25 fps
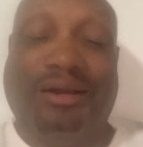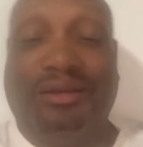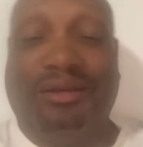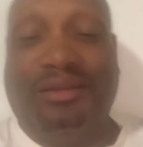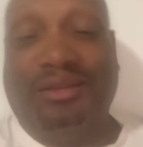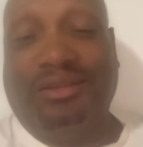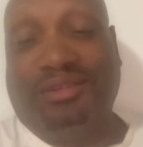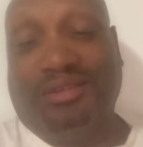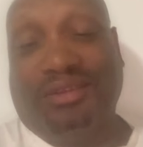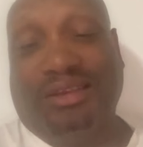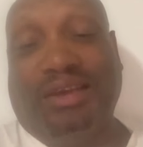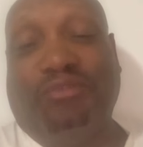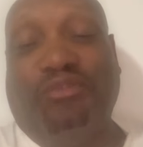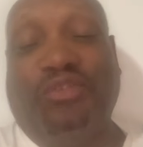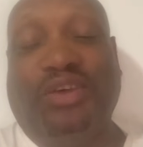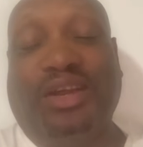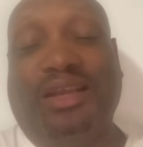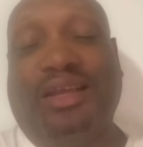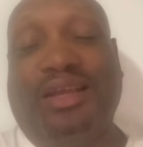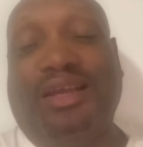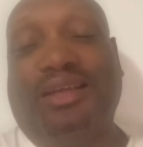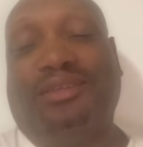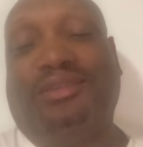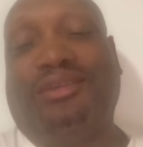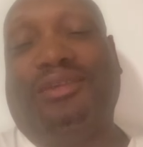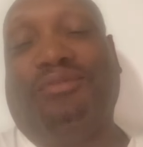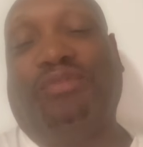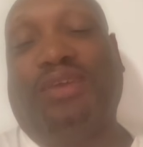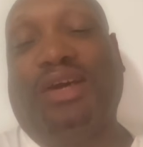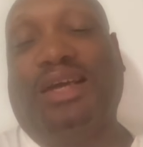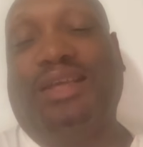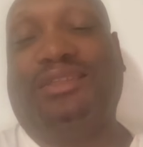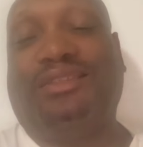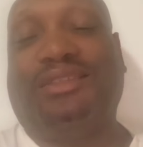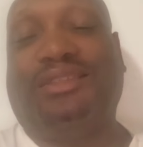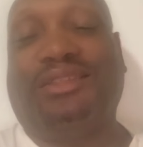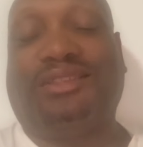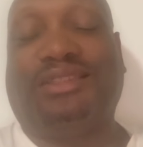This is not financial
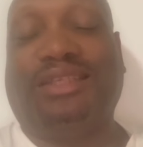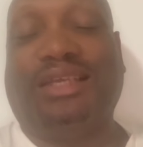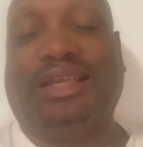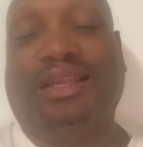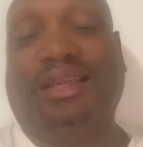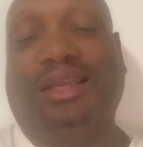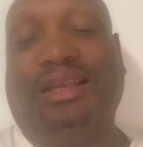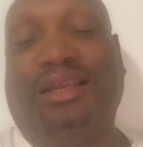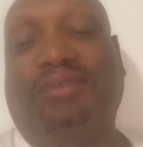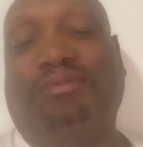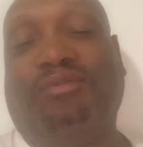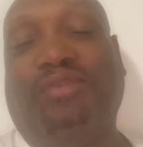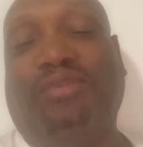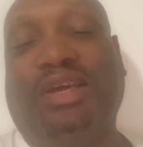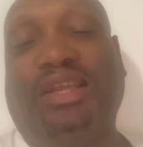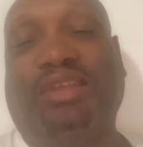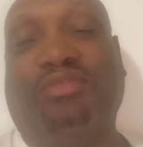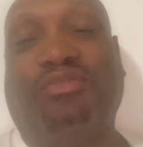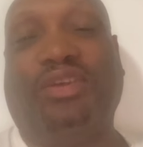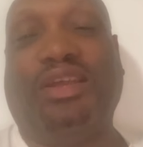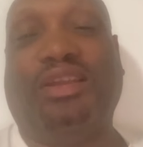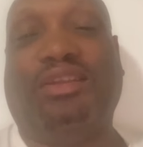advice. This is not legal advice for